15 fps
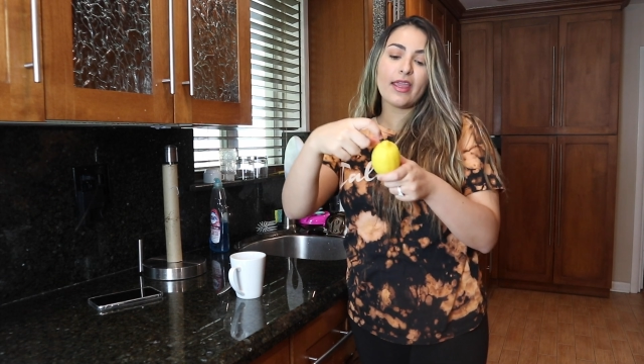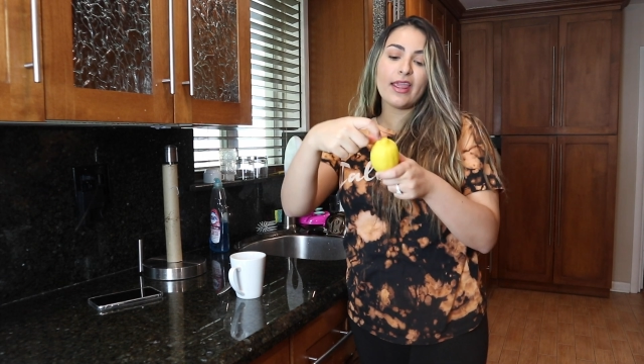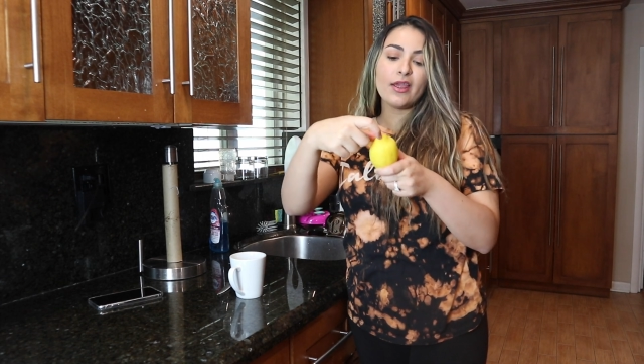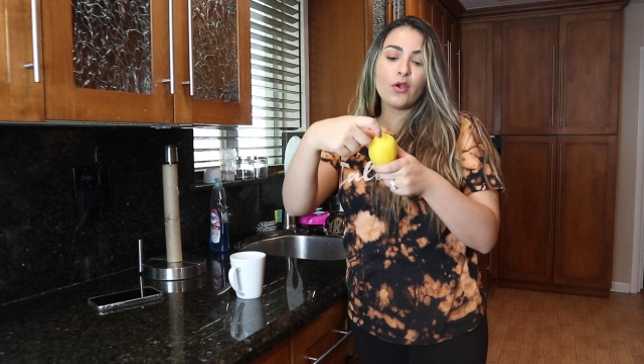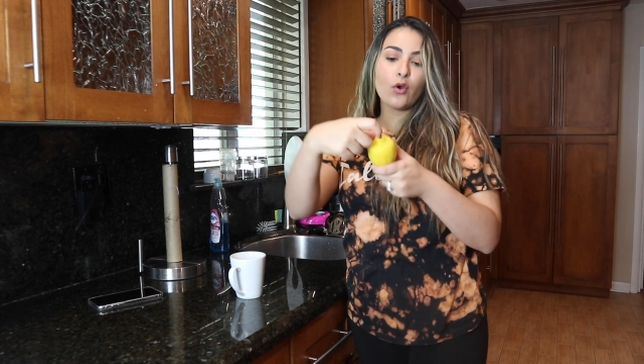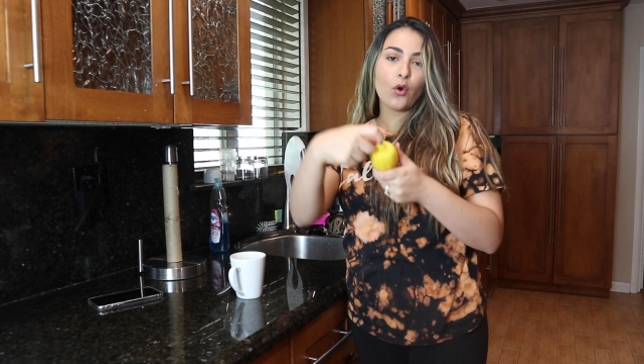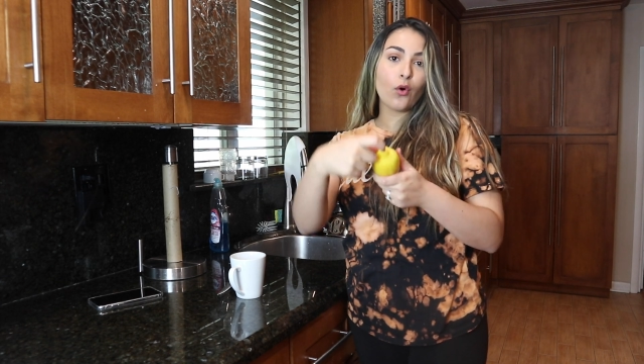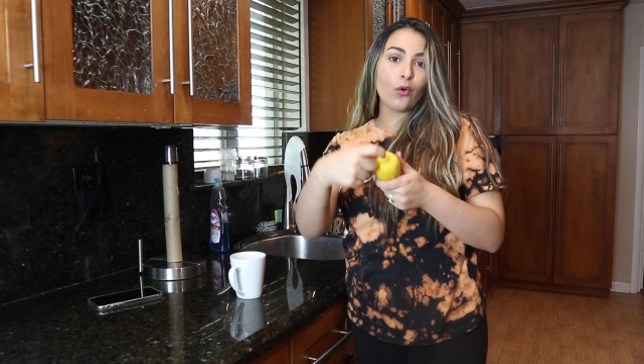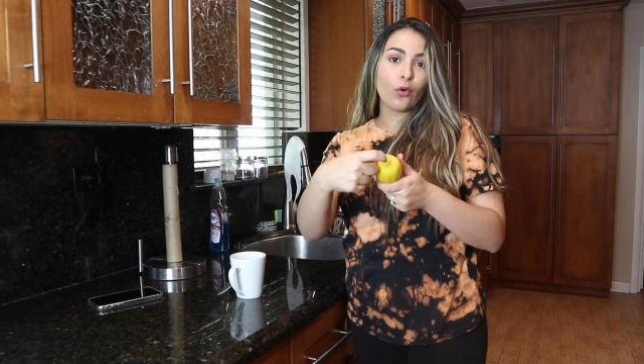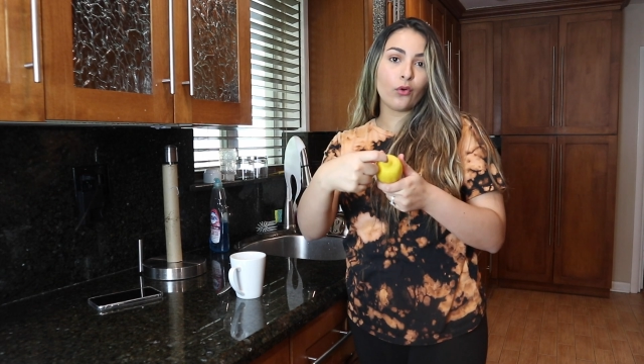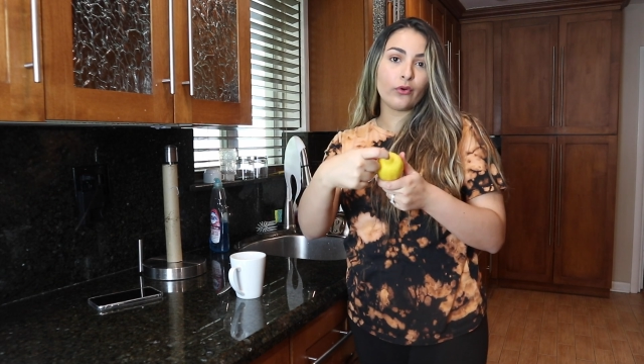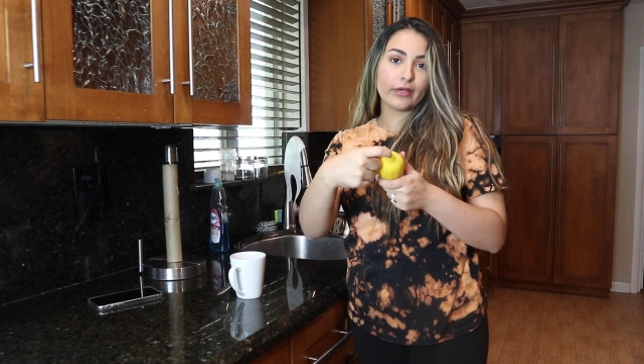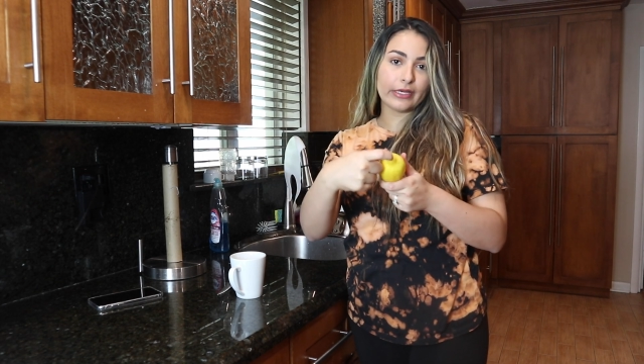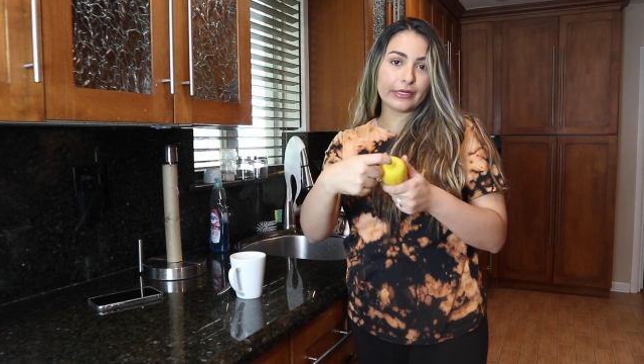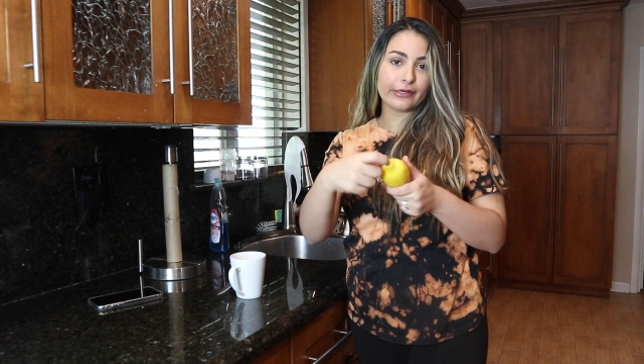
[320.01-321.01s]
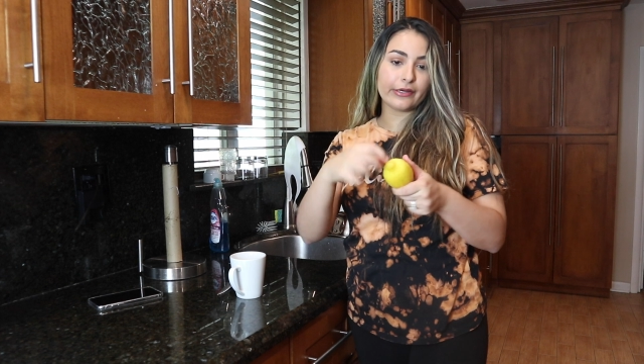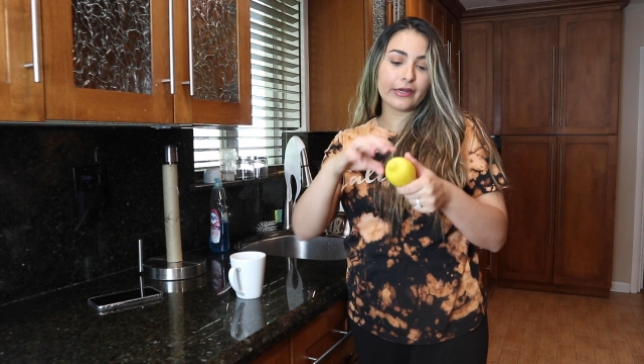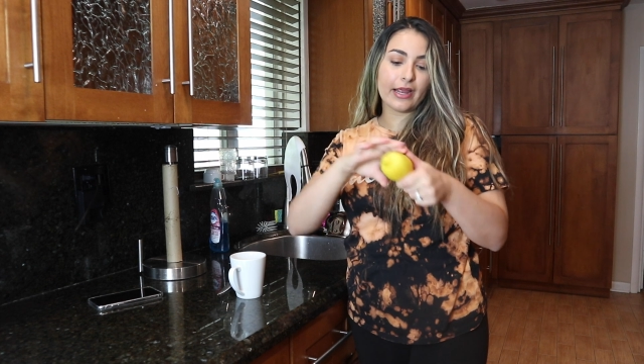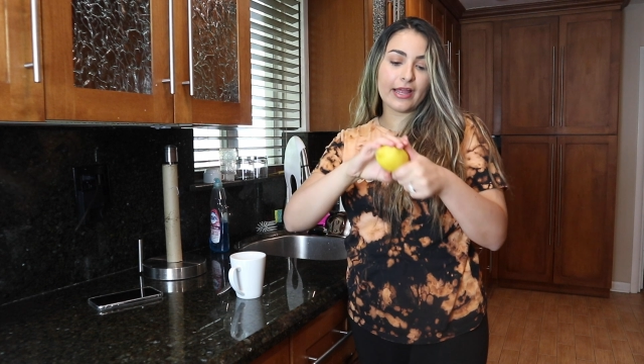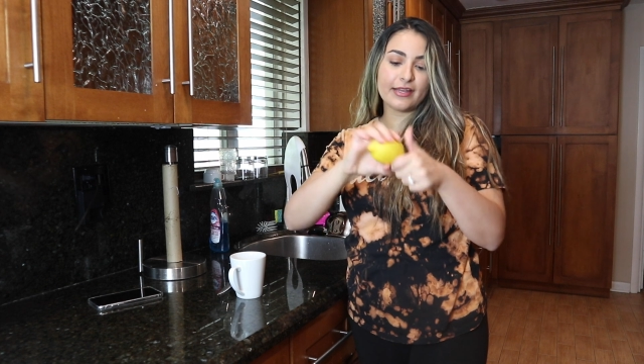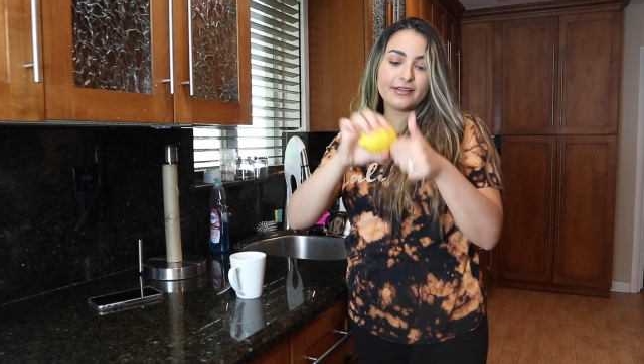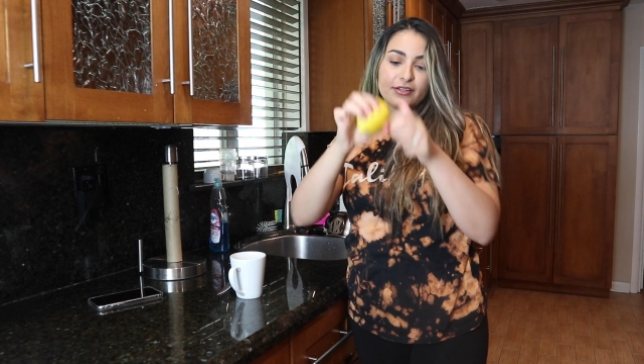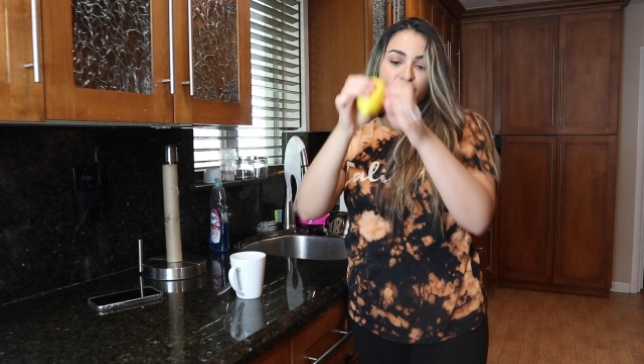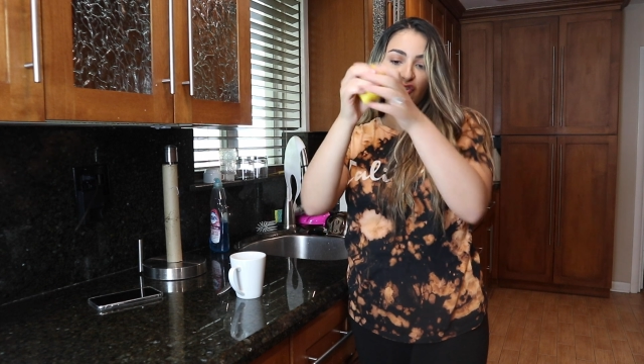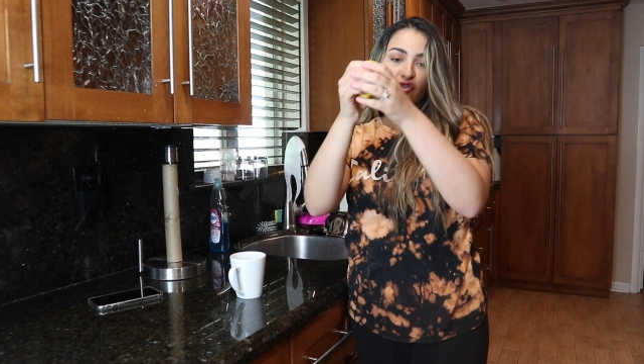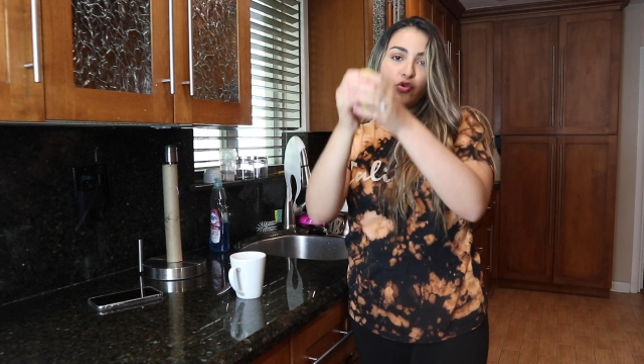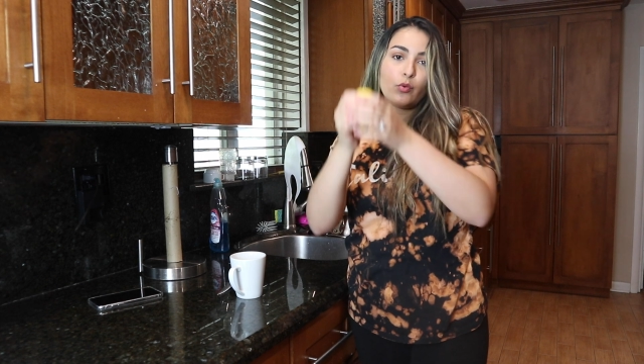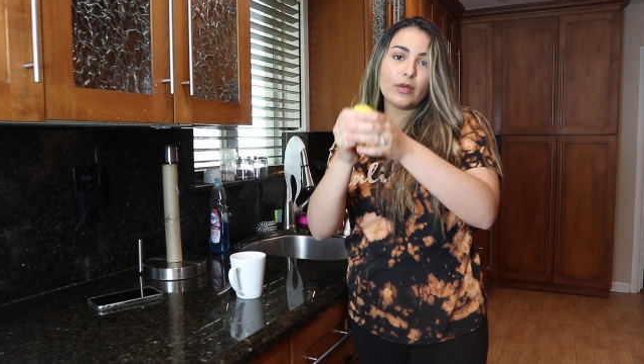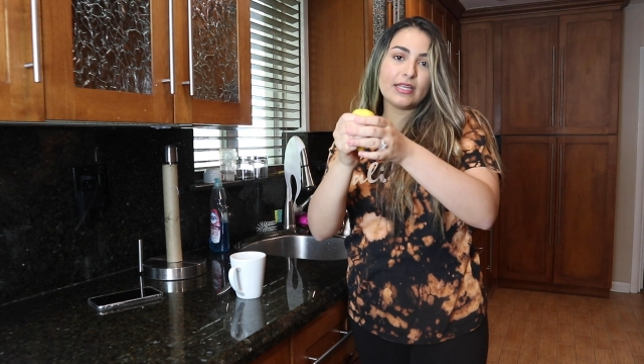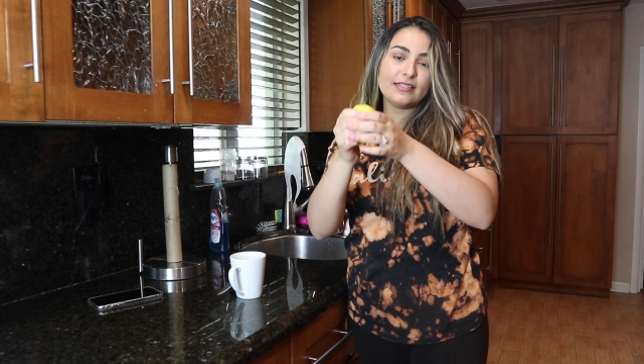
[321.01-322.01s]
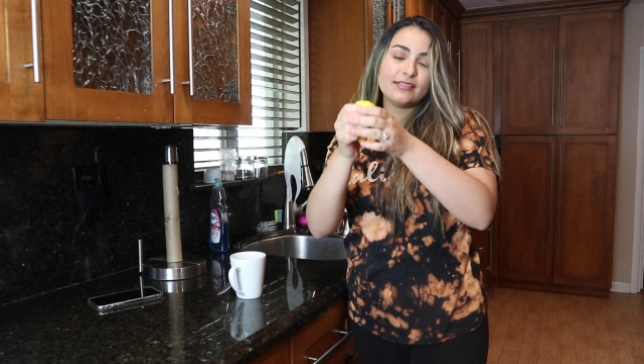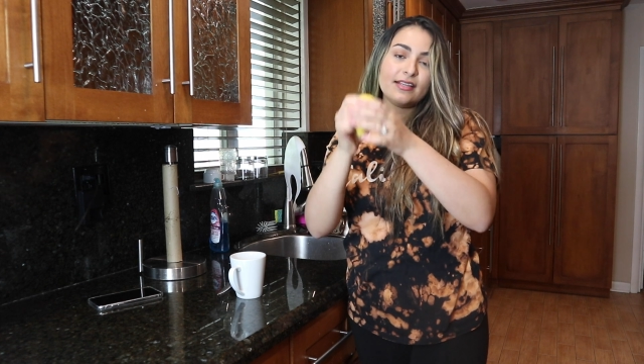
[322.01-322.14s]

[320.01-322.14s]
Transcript: a hole here and squeeze